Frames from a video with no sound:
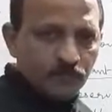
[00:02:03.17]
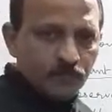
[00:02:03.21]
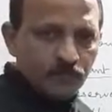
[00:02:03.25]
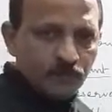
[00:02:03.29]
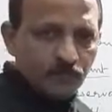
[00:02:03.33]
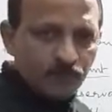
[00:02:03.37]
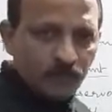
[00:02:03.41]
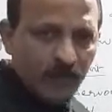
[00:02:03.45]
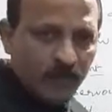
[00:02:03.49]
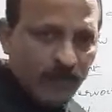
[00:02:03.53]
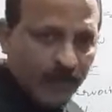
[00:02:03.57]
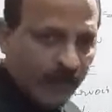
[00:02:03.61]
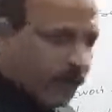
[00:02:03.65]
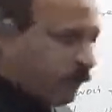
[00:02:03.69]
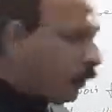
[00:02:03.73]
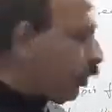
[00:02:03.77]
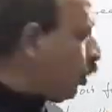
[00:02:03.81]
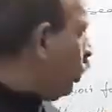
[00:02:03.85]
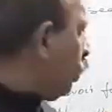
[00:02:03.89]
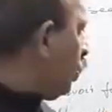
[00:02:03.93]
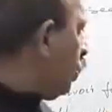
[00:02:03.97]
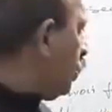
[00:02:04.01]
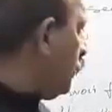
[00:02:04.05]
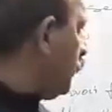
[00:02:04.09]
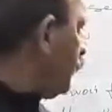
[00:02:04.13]
very
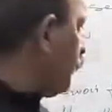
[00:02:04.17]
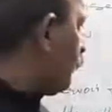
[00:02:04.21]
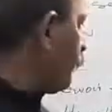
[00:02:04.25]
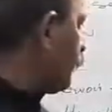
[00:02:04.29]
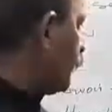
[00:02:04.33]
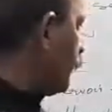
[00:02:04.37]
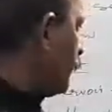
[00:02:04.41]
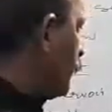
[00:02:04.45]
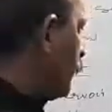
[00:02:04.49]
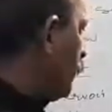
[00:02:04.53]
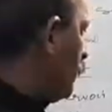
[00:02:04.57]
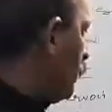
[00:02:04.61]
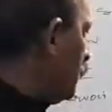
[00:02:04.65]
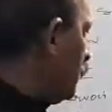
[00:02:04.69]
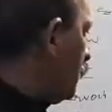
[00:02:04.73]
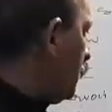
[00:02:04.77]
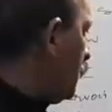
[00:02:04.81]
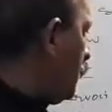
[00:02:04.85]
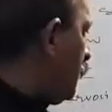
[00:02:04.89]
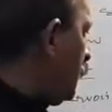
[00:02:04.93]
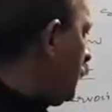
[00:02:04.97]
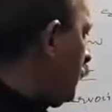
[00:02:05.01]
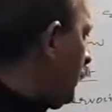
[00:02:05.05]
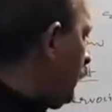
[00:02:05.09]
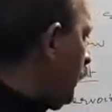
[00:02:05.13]
low,
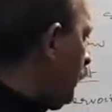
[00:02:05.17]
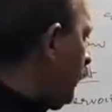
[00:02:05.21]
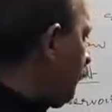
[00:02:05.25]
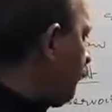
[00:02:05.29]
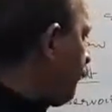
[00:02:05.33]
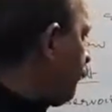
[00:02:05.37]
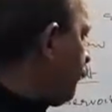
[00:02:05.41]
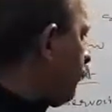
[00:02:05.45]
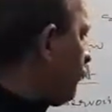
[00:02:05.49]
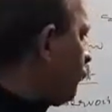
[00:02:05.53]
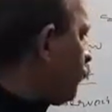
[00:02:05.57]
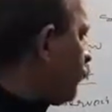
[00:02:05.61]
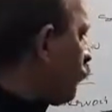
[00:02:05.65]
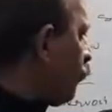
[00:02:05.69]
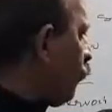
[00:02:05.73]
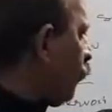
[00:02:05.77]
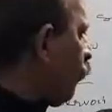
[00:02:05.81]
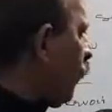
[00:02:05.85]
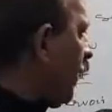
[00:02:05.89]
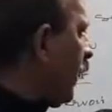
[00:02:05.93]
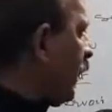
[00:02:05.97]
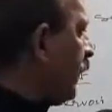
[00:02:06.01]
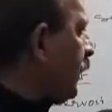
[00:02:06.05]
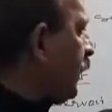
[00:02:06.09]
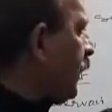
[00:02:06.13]
if
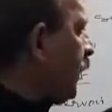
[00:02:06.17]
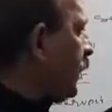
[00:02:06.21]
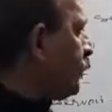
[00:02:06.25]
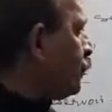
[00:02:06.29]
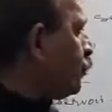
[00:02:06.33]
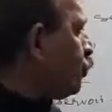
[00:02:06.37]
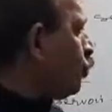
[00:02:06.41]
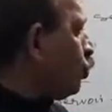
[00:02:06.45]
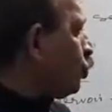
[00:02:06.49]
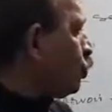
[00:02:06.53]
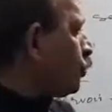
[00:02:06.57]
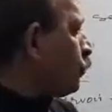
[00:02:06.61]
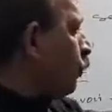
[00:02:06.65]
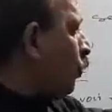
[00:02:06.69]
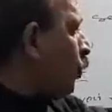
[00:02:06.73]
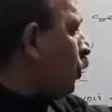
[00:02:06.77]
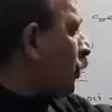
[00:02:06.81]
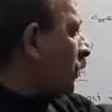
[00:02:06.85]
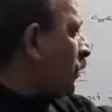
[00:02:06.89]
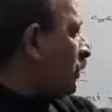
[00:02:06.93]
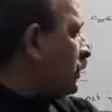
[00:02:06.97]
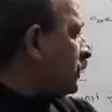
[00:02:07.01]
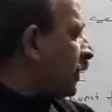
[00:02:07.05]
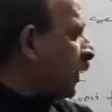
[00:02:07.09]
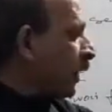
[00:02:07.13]
wine and juice
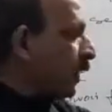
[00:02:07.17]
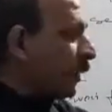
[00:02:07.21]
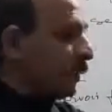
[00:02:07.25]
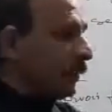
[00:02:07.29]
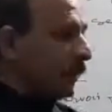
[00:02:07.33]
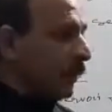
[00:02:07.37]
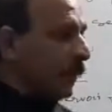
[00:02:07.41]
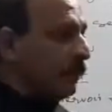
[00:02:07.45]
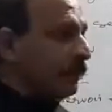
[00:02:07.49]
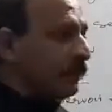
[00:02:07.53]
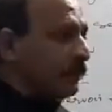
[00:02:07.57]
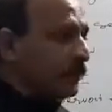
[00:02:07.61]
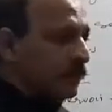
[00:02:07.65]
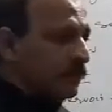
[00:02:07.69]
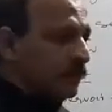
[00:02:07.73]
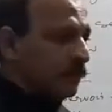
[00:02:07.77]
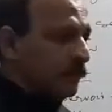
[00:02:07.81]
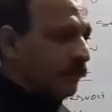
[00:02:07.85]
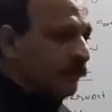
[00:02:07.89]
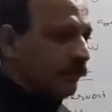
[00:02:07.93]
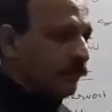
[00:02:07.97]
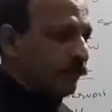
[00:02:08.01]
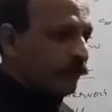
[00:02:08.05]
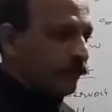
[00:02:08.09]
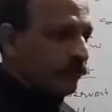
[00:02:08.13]
bottles are kept
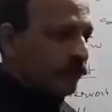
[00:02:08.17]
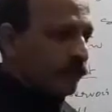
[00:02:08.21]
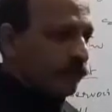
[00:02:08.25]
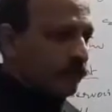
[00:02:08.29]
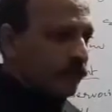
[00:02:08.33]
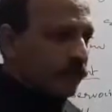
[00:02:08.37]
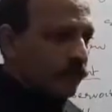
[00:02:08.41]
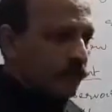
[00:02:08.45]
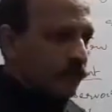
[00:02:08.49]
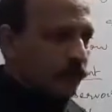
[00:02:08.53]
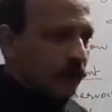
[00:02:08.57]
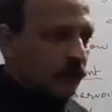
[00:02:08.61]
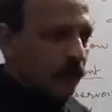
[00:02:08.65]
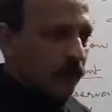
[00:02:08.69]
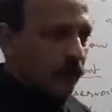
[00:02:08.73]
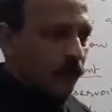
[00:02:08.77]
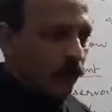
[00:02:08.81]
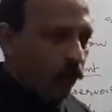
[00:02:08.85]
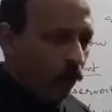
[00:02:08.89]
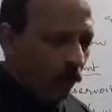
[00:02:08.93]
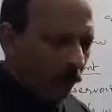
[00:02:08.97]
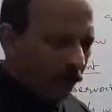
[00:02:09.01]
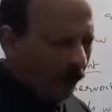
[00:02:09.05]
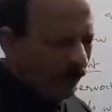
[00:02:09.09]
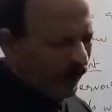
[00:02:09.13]
in
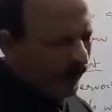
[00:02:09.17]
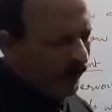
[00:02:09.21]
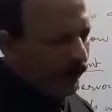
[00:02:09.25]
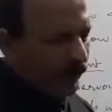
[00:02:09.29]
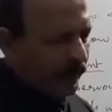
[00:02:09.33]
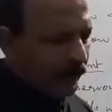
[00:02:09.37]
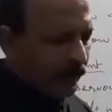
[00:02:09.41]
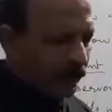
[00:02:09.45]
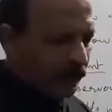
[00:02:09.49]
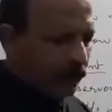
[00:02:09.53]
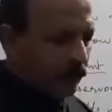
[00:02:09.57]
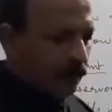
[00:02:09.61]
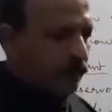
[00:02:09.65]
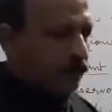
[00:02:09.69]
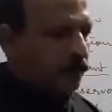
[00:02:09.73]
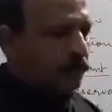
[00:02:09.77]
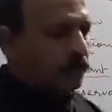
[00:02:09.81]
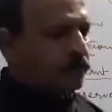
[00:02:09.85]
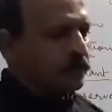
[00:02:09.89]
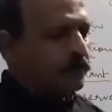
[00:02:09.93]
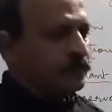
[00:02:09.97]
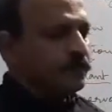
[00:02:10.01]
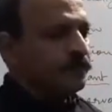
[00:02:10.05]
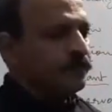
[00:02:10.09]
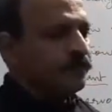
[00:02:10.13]
open air,
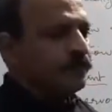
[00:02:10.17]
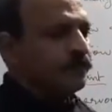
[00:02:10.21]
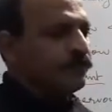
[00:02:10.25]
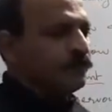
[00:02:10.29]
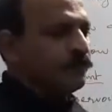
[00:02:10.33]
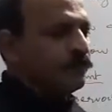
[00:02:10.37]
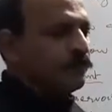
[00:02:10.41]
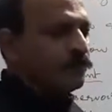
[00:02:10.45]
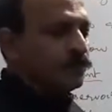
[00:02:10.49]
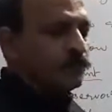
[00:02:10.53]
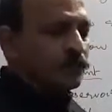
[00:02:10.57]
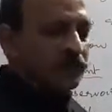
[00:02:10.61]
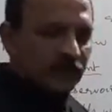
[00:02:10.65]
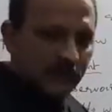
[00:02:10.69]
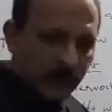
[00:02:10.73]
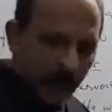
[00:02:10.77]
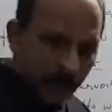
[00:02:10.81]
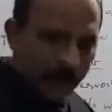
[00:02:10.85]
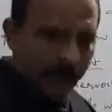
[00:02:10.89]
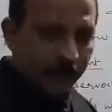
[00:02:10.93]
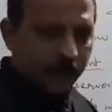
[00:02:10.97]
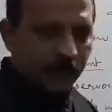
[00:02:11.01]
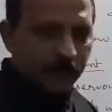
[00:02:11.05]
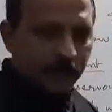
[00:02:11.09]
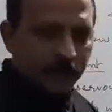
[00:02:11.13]

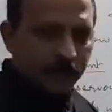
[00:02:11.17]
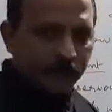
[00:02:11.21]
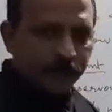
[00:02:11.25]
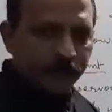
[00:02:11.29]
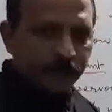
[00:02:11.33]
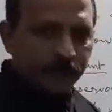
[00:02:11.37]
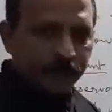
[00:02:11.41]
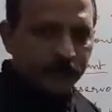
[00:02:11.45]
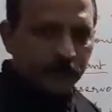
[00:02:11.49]
then